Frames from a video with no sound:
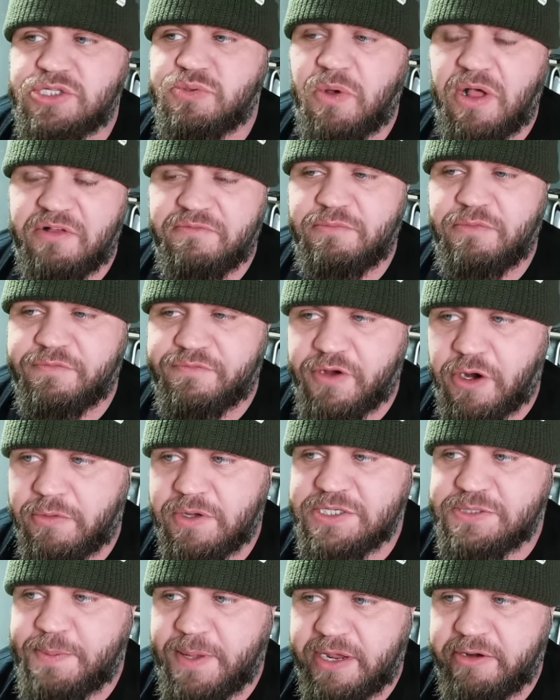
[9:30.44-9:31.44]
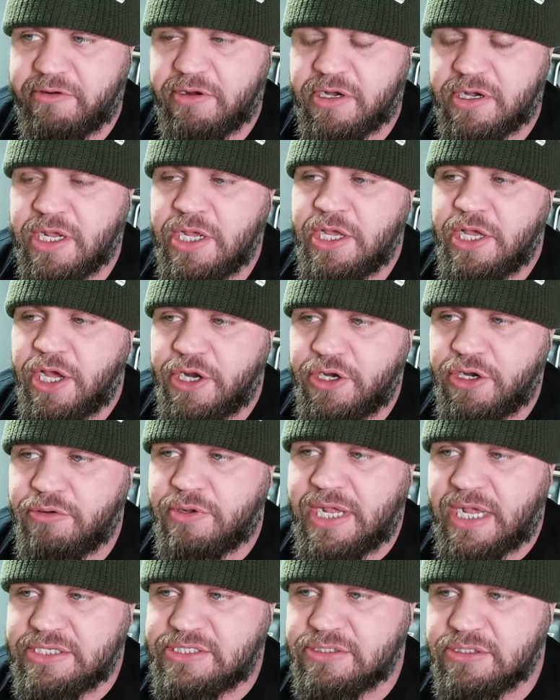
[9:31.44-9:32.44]
a 12 month notice period at
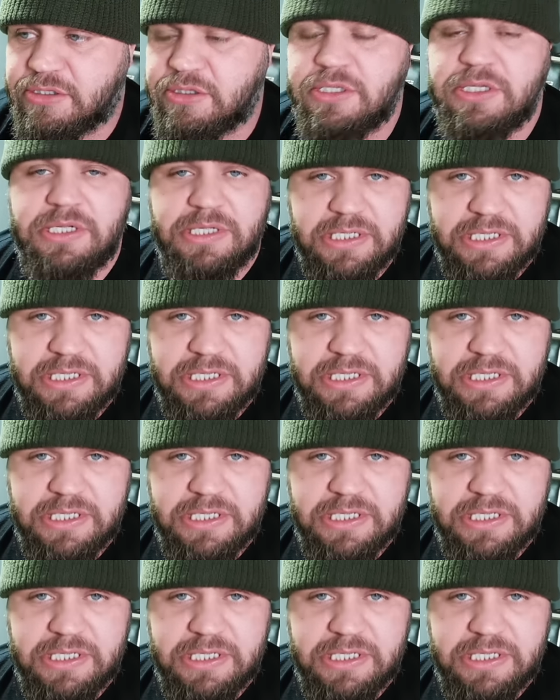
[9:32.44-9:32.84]
Newcastle.